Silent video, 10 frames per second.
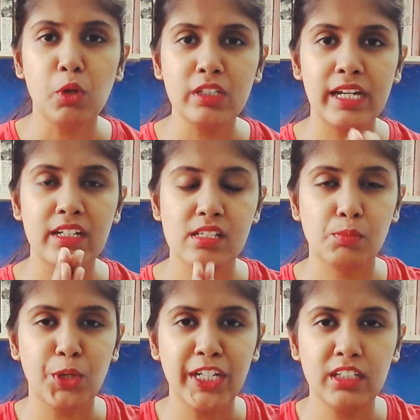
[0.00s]
book that
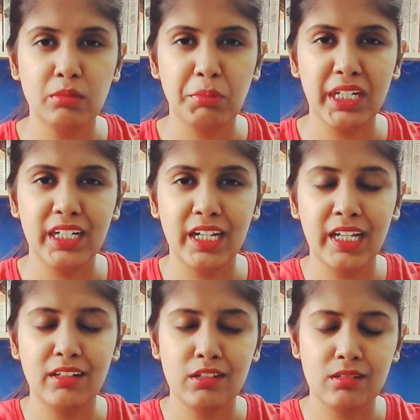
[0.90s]
disappointed me
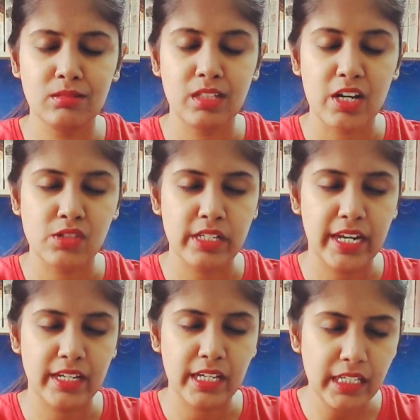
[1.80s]
in
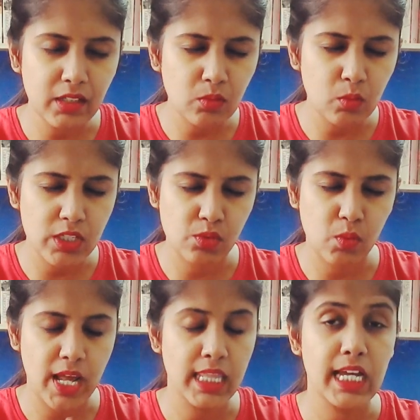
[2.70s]
2018 was
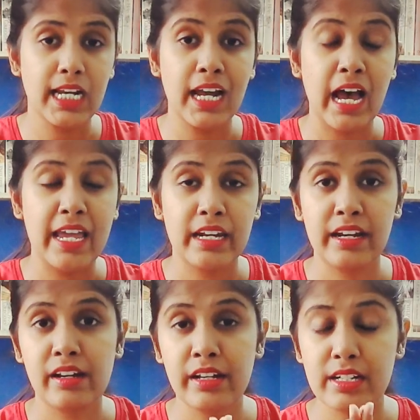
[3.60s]
one that I
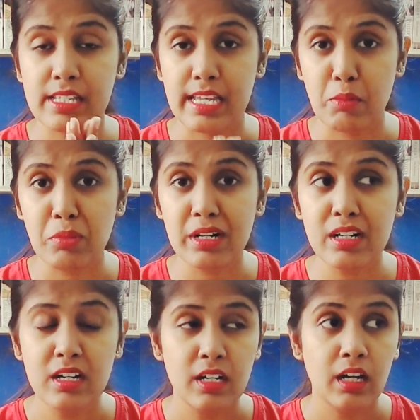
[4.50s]
read in
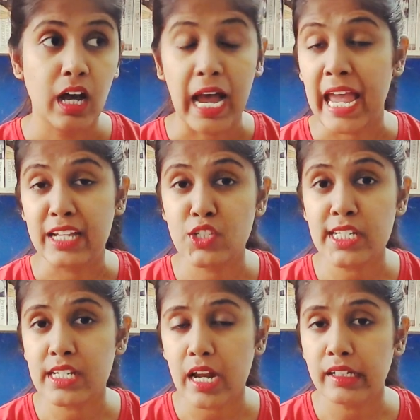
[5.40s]
December. I actually
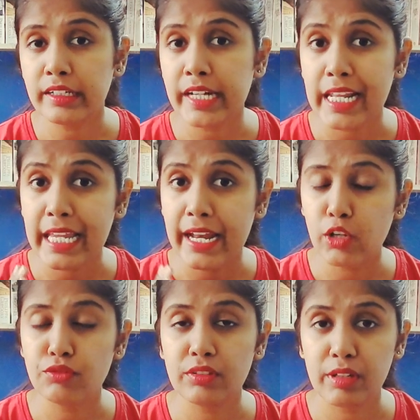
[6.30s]
started it at the end
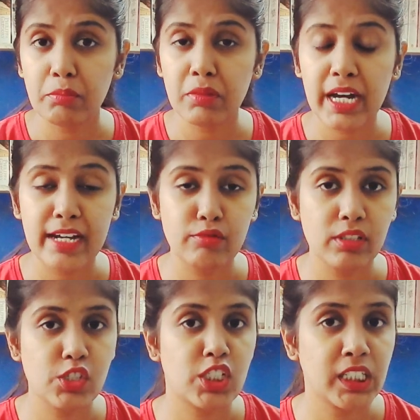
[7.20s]
of November and
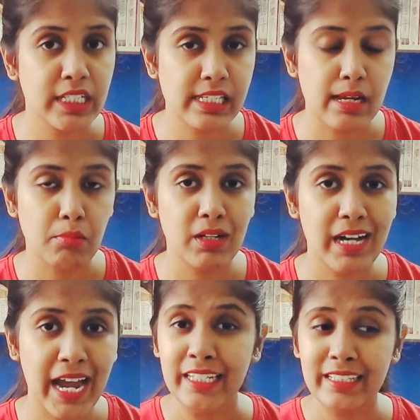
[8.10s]
finished it in
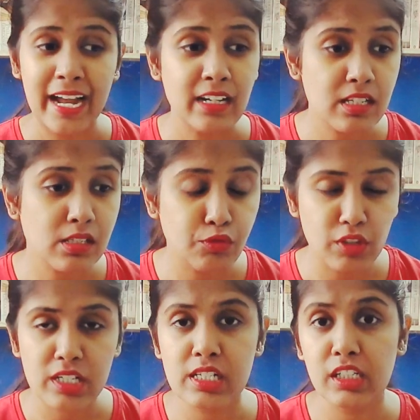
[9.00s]
December, and that is the
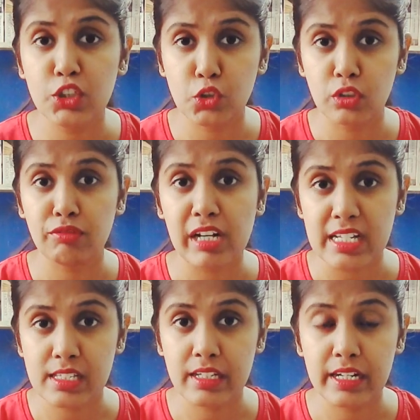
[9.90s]
first in the Throne of
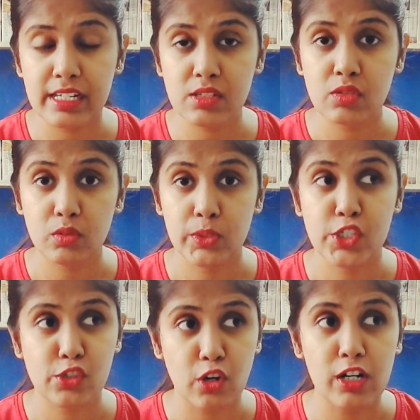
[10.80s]
Glass series, which
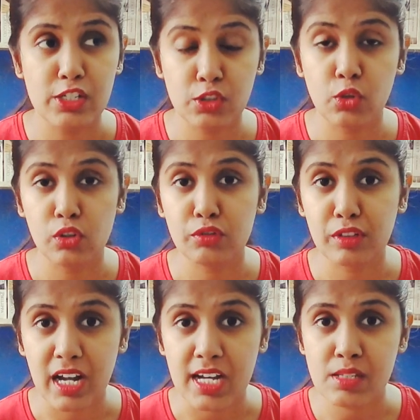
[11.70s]
is called Throne of
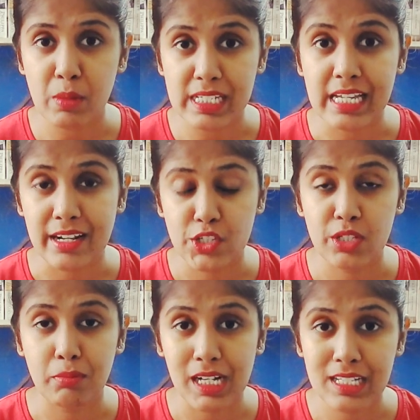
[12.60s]
Glass by Sarah J.
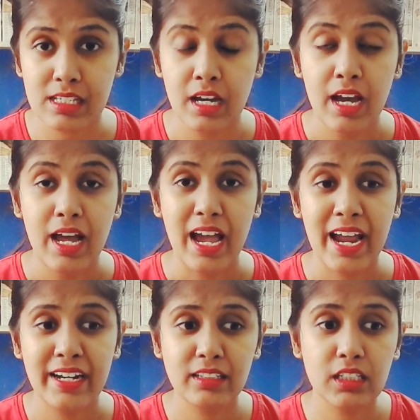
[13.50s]
Maas.
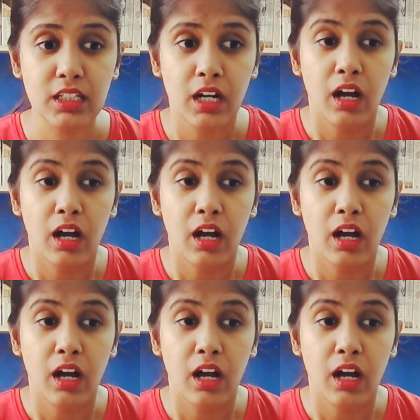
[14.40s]
And